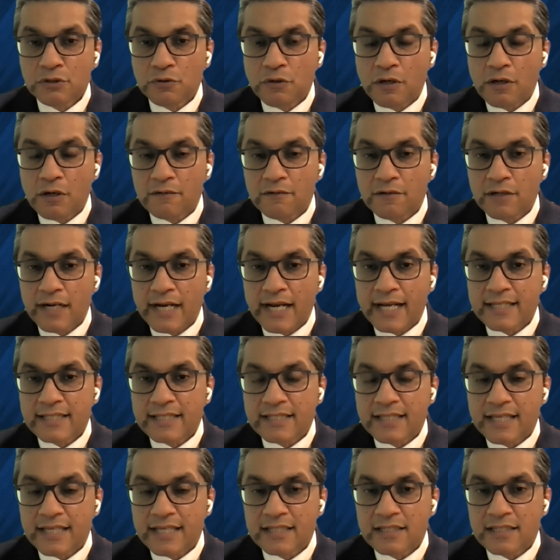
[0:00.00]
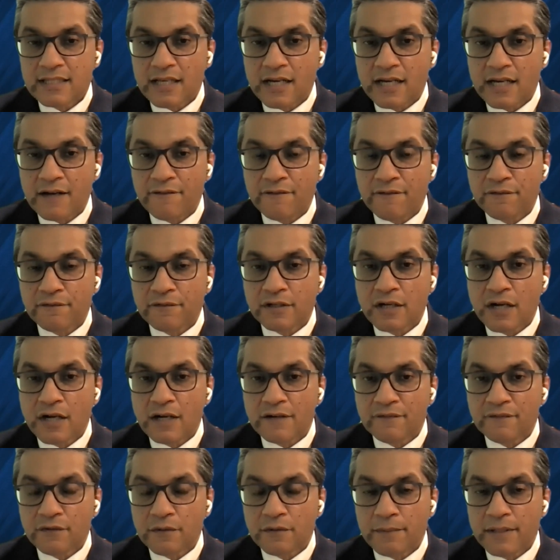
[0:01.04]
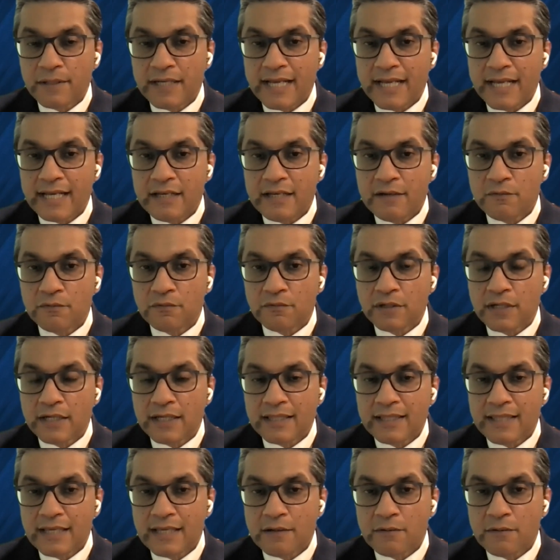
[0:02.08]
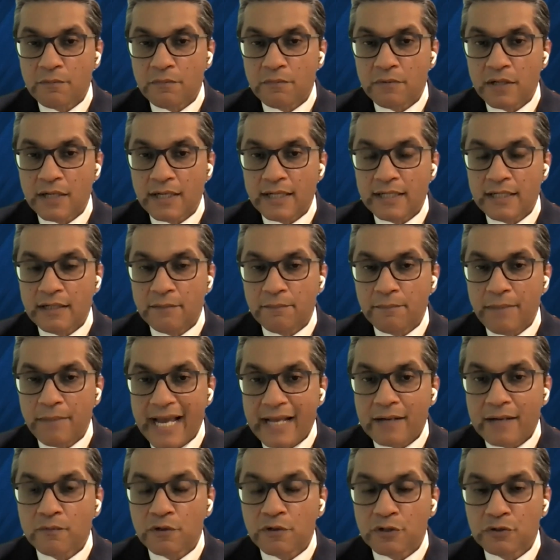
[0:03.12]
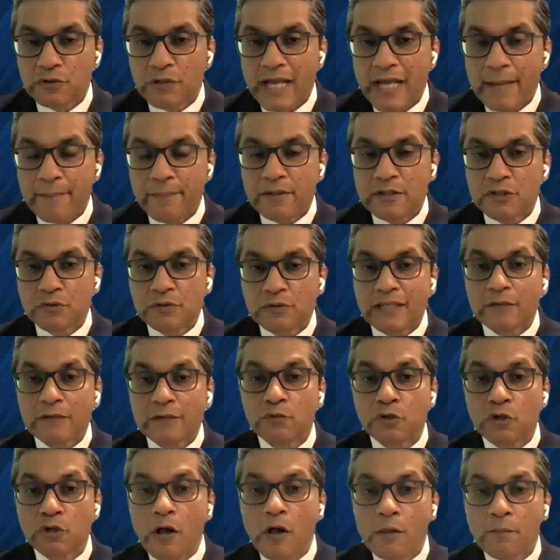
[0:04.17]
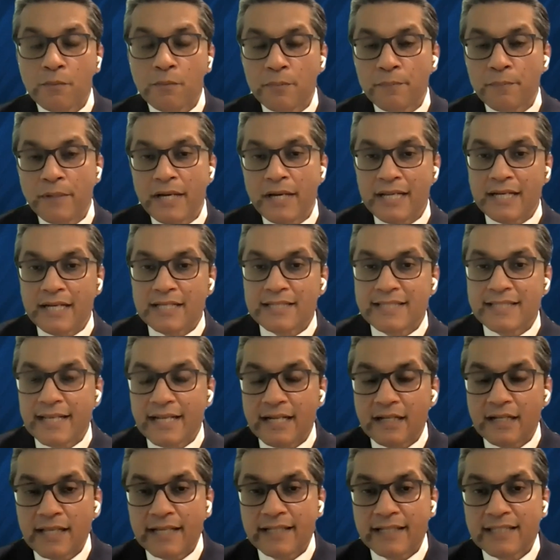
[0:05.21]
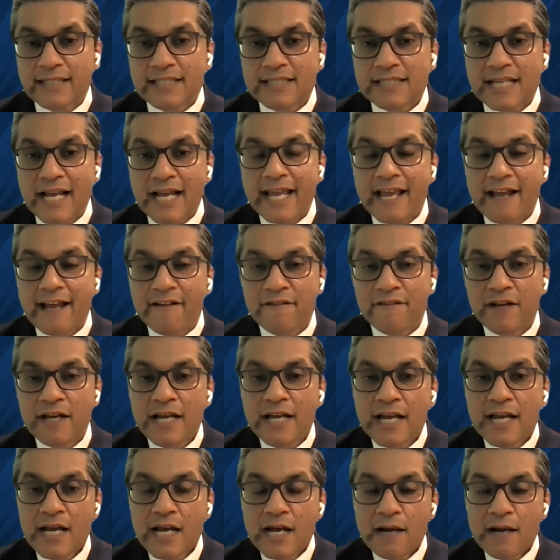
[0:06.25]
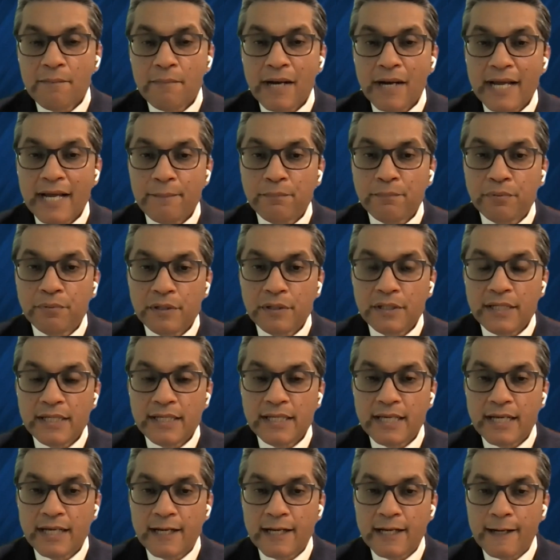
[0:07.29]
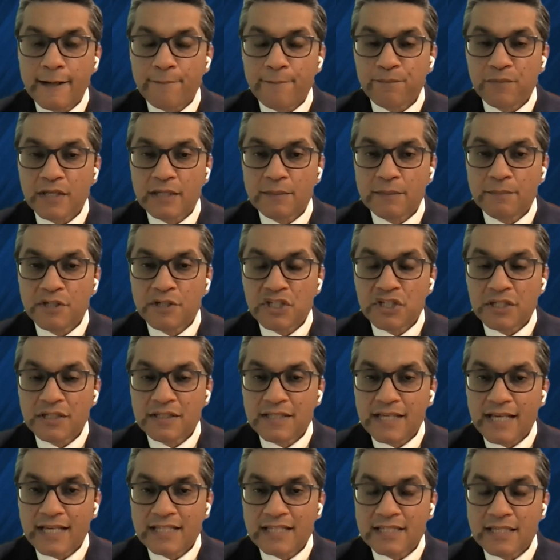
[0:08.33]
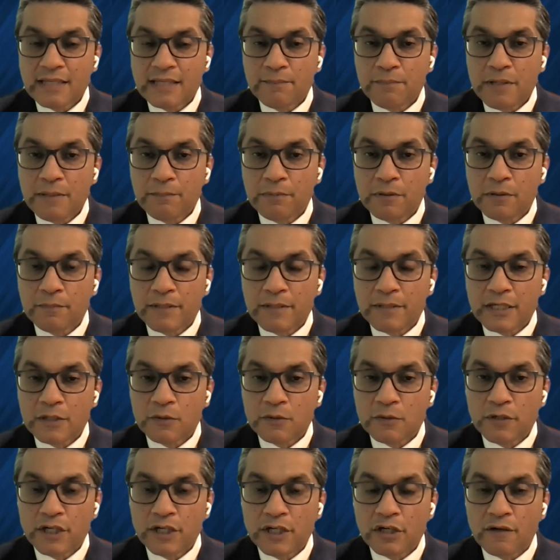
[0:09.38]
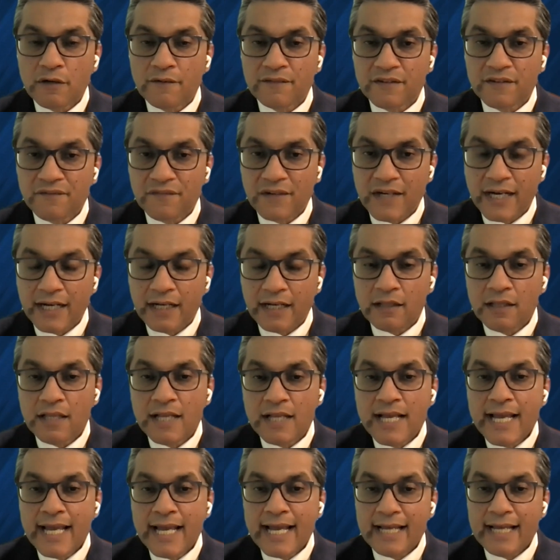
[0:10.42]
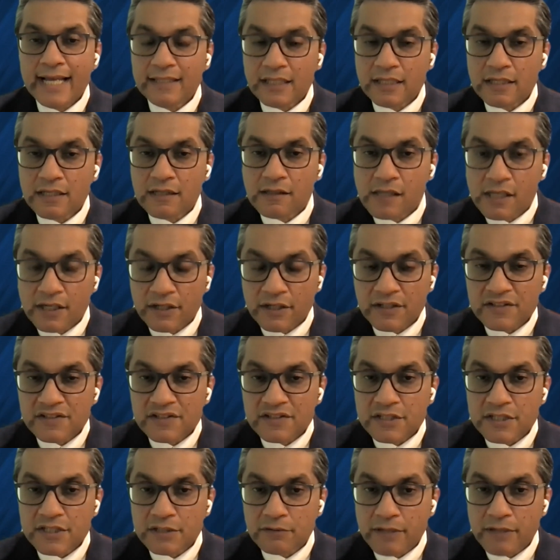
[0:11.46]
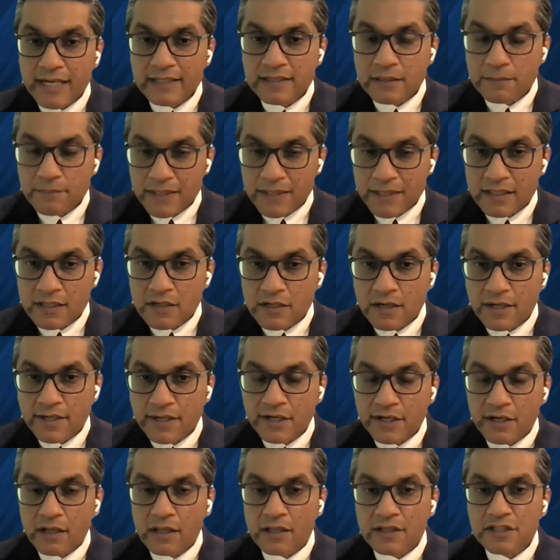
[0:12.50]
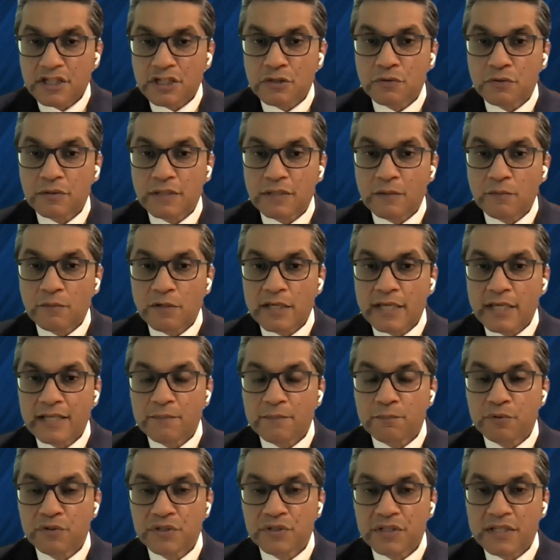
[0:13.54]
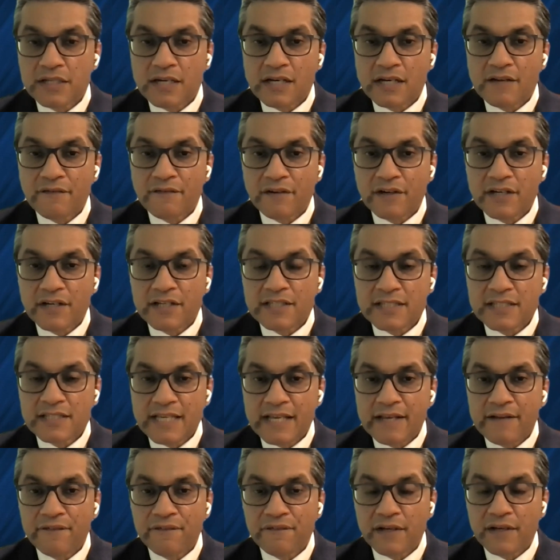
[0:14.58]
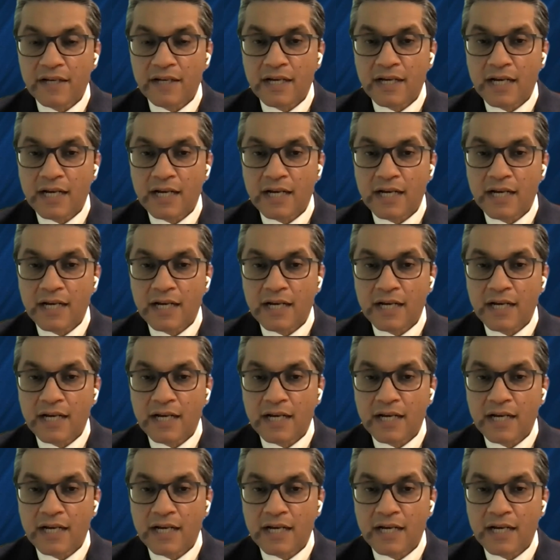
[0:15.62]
to our access, God forbid anything bad were to happen, so that we're all prepared. In a setting like this, I have my pre-admission testing, people be aware of the file, and the clearance is granted by the cardiologist so that we can proceed in a very safe